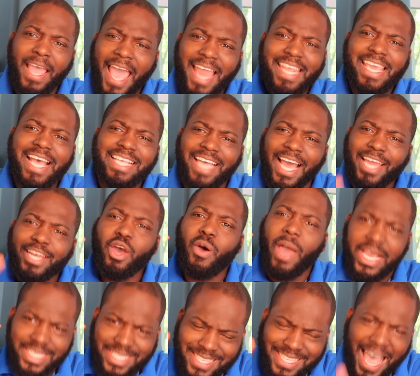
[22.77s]
And yes, I know
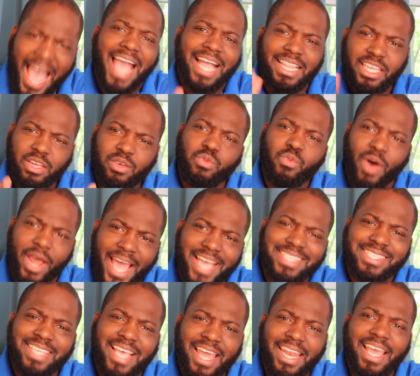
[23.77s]
exactly what I
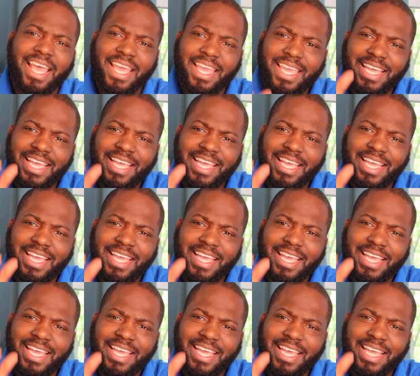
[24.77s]
said.